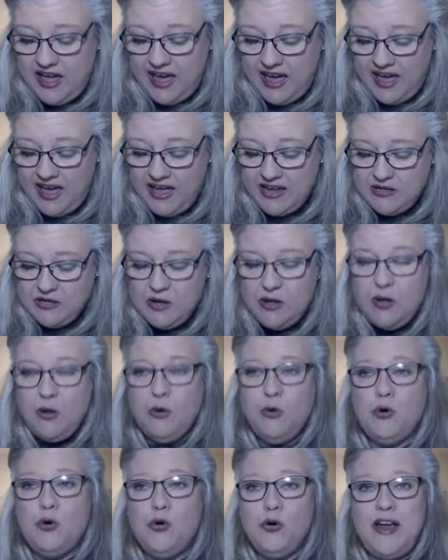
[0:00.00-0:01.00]
And
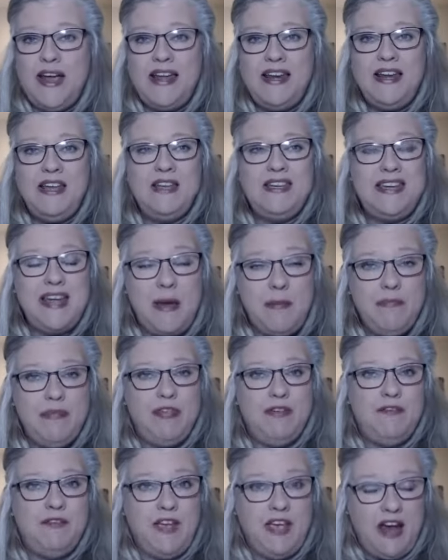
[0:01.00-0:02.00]
creating depth
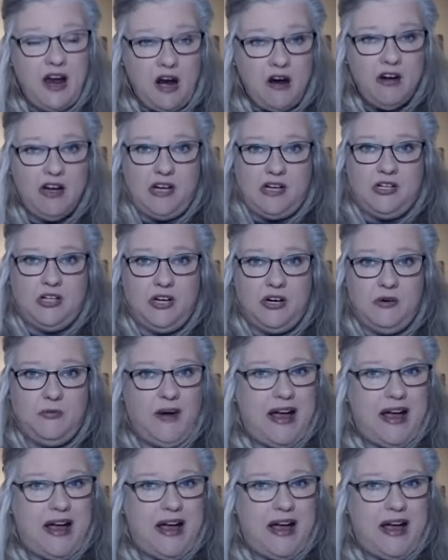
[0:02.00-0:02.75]
of character